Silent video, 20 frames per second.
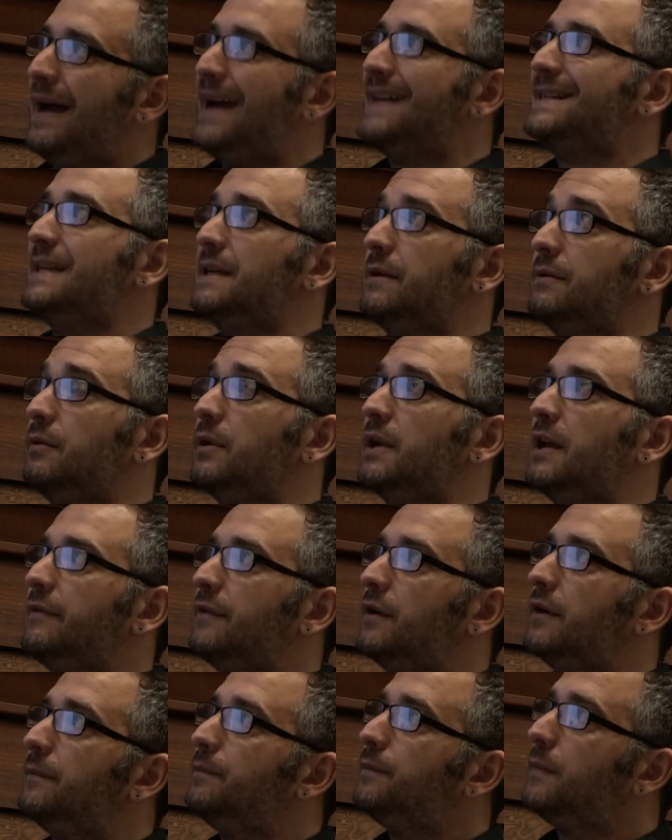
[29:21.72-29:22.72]
MADI,
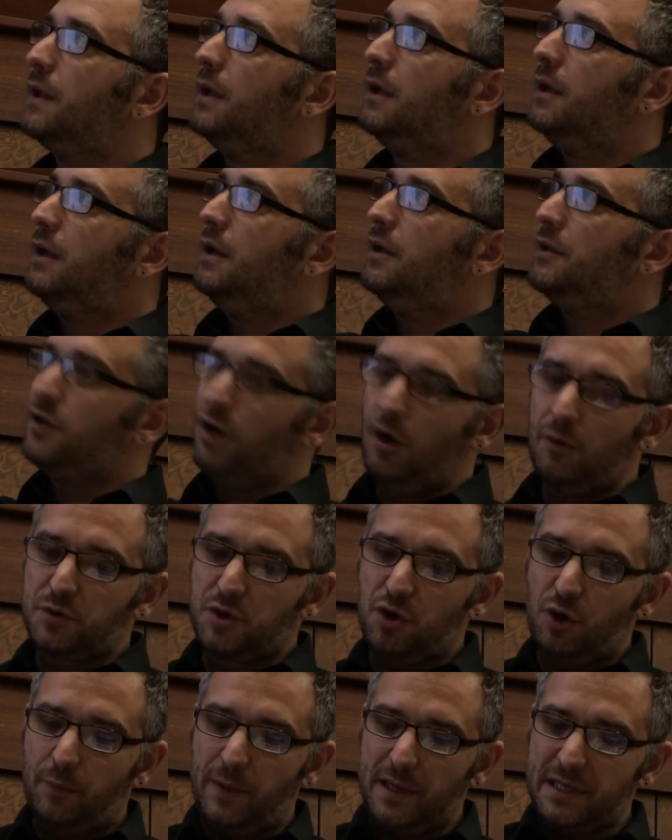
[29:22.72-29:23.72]
whatever. The
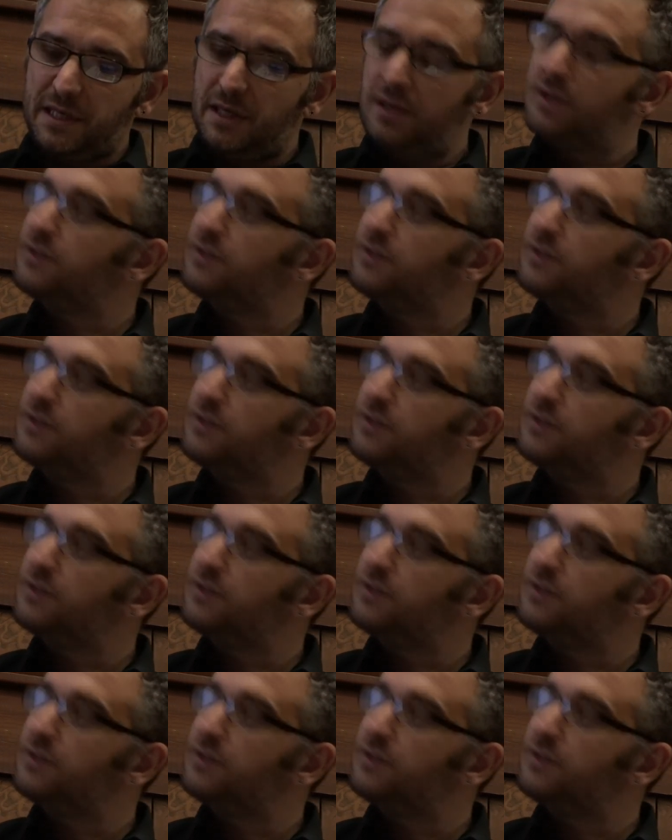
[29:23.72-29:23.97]
optical bit's